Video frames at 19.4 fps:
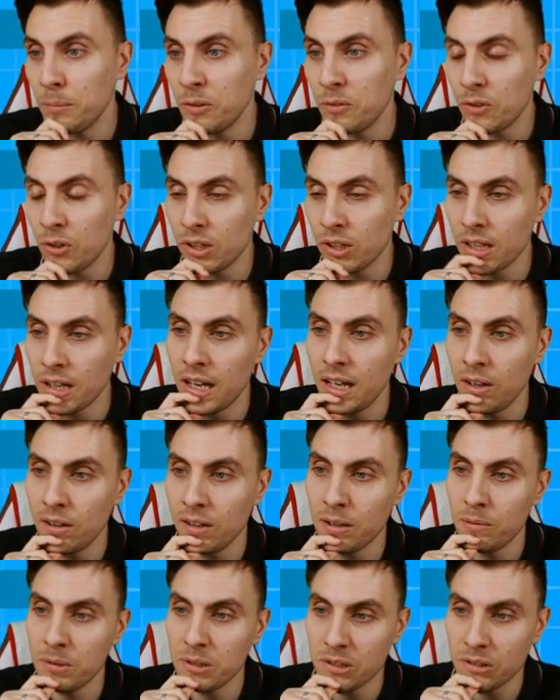You've got the
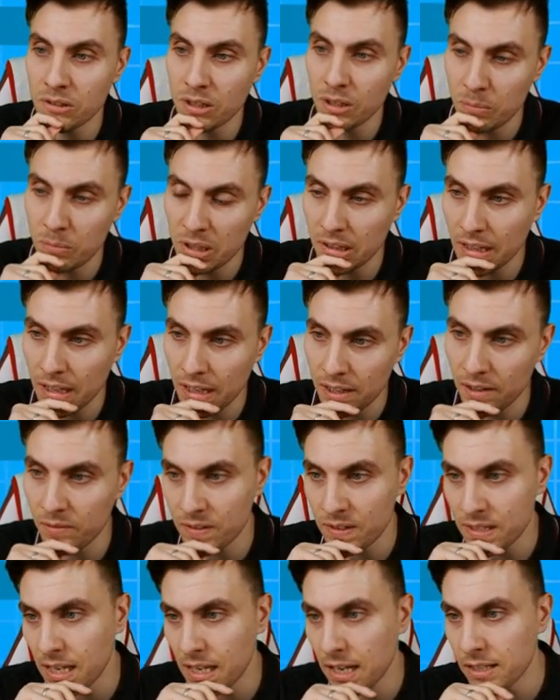Kyogre, which is going to be the kind of
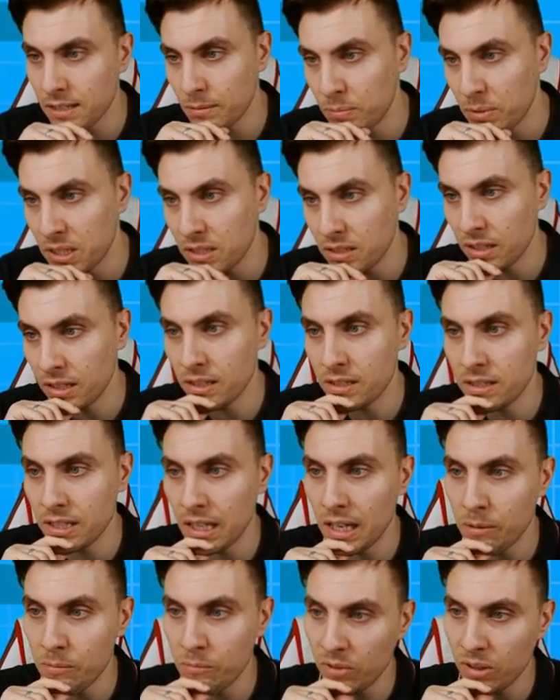centerpiece of the
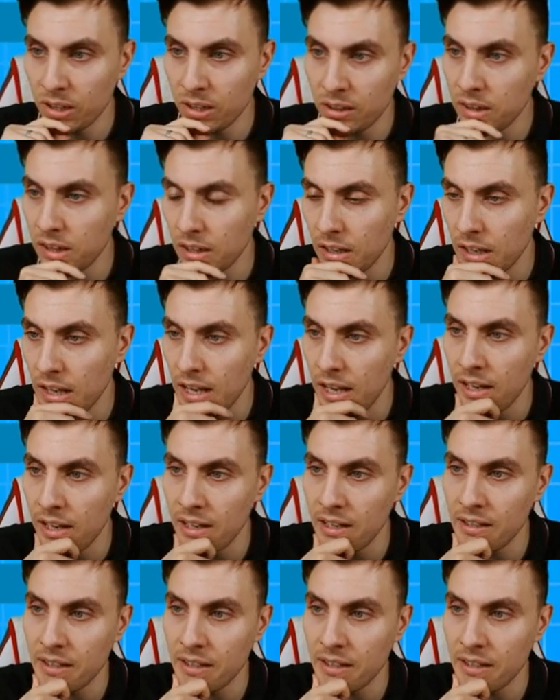team with uh,